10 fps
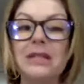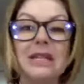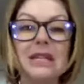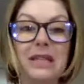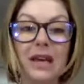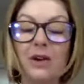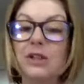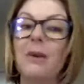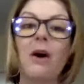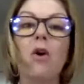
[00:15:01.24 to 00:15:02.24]
details
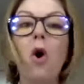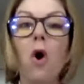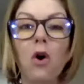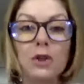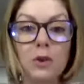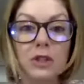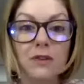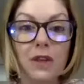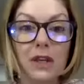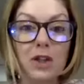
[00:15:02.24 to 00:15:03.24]
about all sorts of
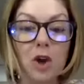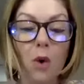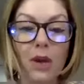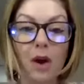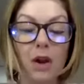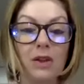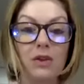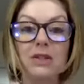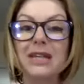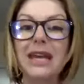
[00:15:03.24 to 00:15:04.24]
things going on in
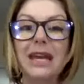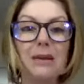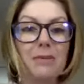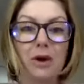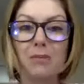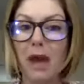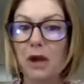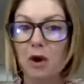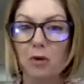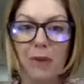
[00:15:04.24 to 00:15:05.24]
their team, they're
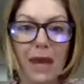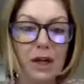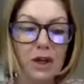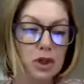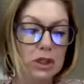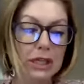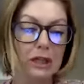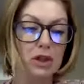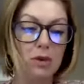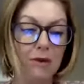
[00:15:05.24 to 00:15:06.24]
micromanagers, like
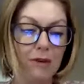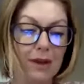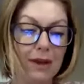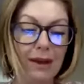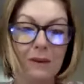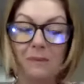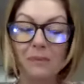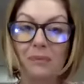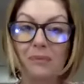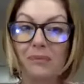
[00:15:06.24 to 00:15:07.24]
they do everything.
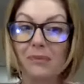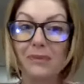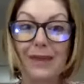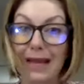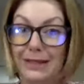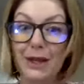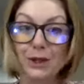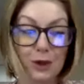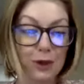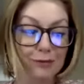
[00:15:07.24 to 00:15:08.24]
That's not
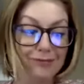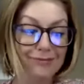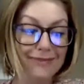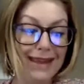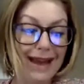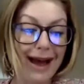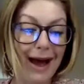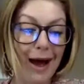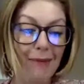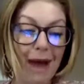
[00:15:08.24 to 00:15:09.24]
true.
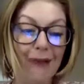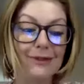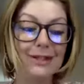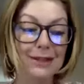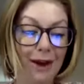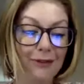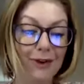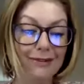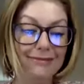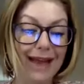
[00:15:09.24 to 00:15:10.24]
I've
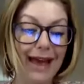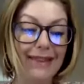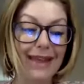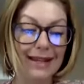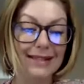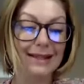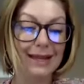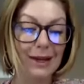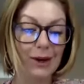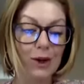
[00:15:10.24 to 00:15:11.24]
discovered that as a
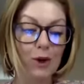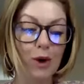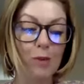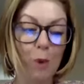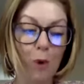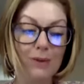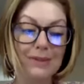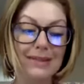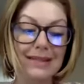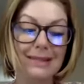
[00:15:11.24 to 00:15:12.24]
leader, your
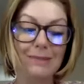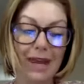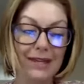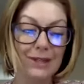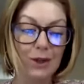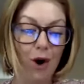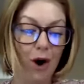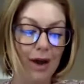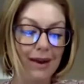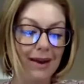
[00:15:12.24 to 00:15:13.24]
importance isn't based
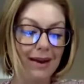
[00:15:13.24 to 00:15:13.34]
on